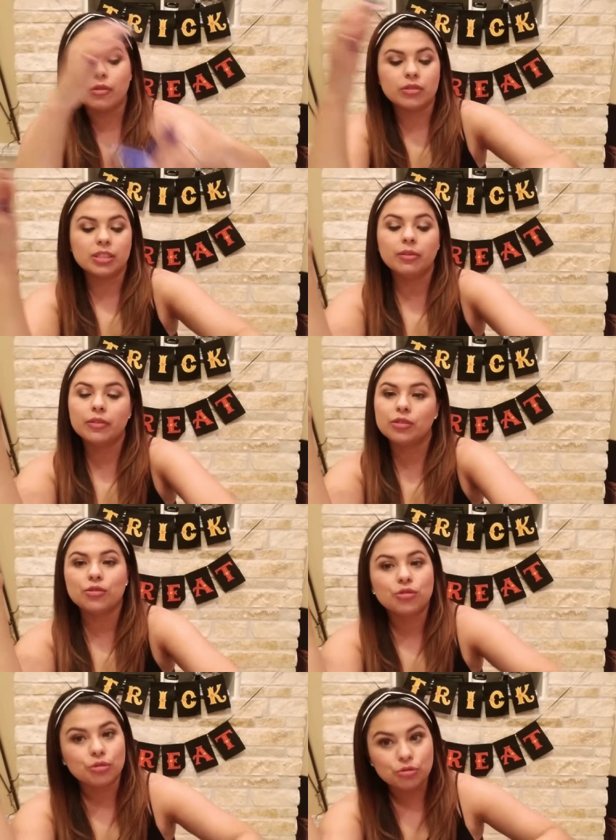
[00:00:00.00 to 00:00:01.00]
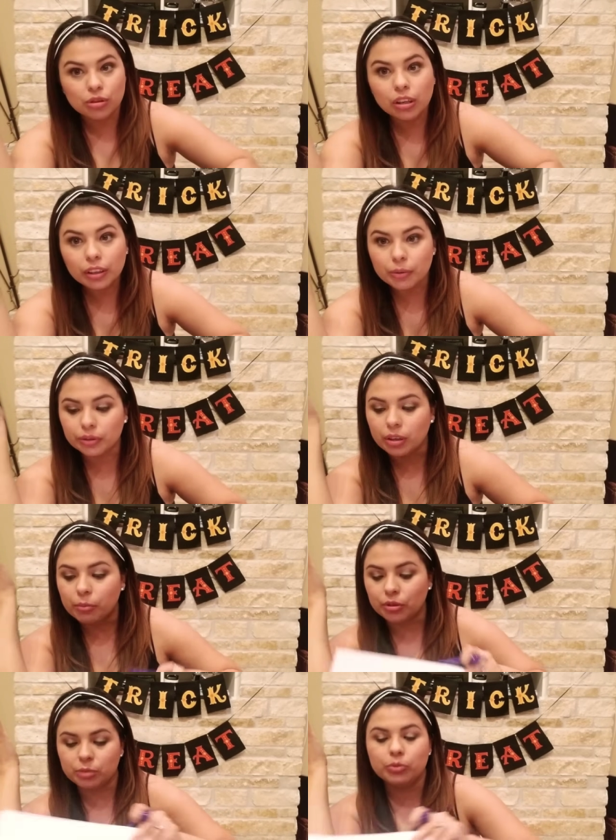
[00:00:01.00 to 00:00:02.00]
or some of us are still struggling with our
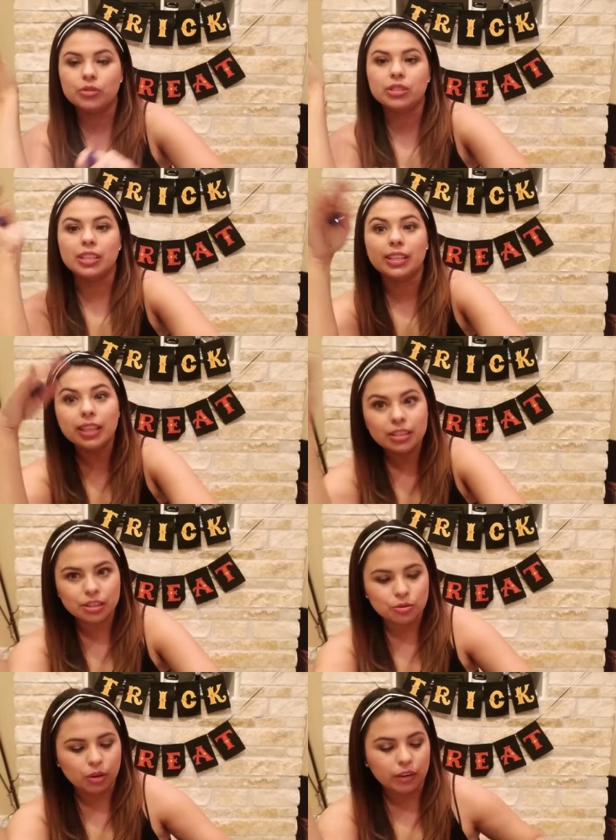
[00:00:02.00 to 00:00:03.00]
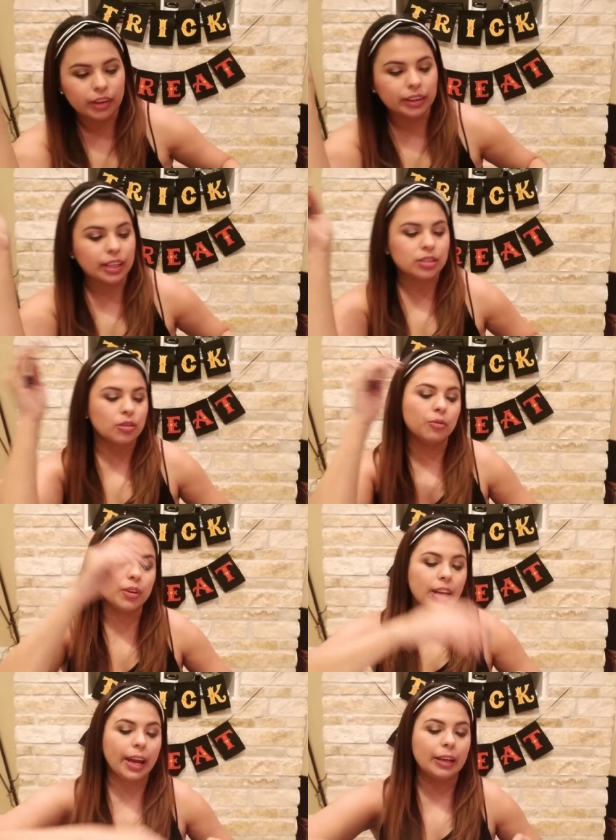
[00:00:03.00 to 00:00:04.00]
multiples to get to 12, and that's
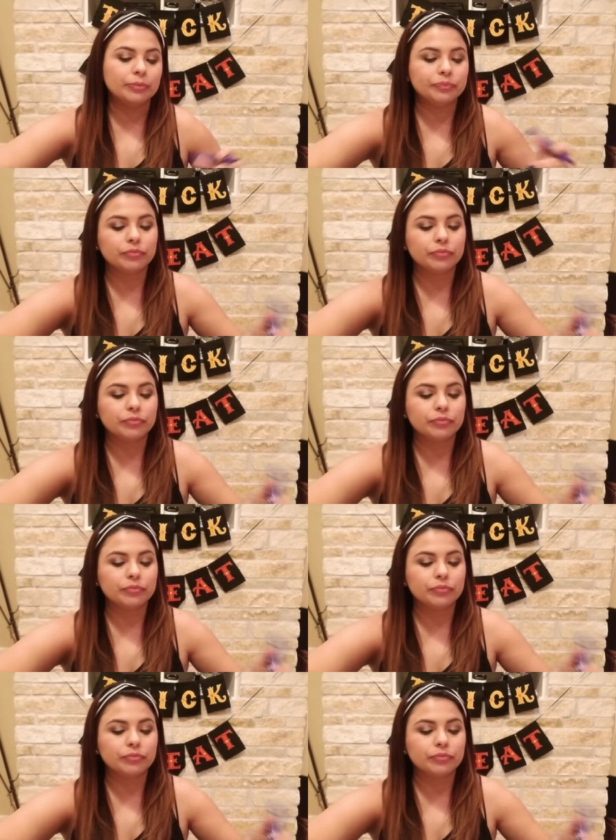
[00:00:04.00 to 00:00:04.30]
okay.